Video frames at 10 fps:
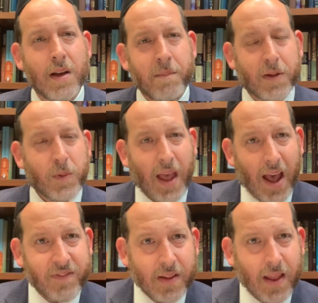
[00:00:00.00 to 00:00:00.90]
But we
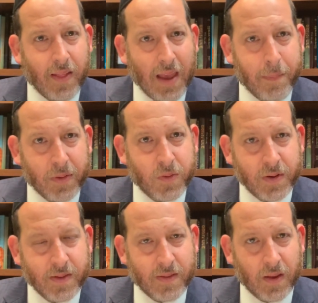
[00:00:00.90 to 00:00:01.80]
have to take the
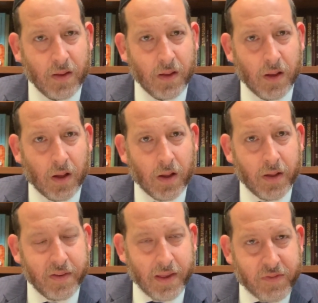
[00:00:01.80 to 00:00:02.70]
opportunity,
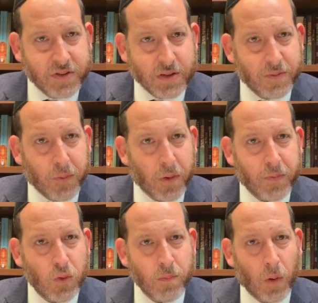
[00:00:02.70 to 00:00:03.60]
even just for a
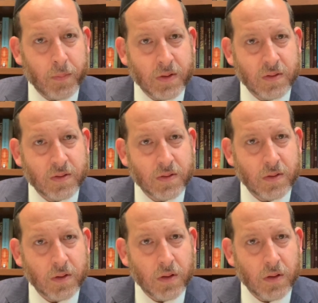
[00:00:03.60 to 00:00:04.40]
few moments,